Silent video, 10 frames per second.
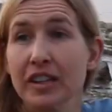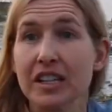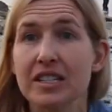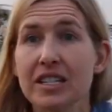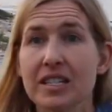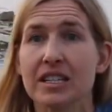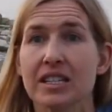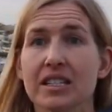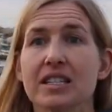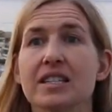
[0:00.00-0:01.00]
in the
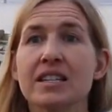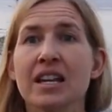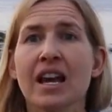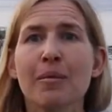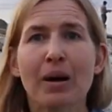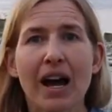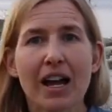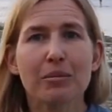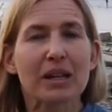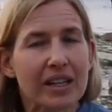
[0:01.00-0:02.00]
distance
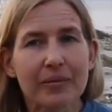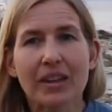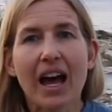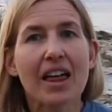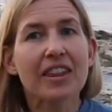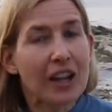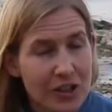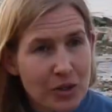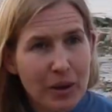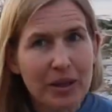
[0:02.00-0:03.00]
behind me, they
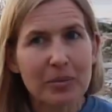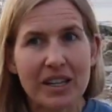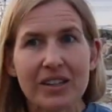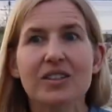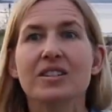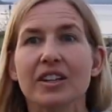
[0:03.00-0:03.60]
also make up the hills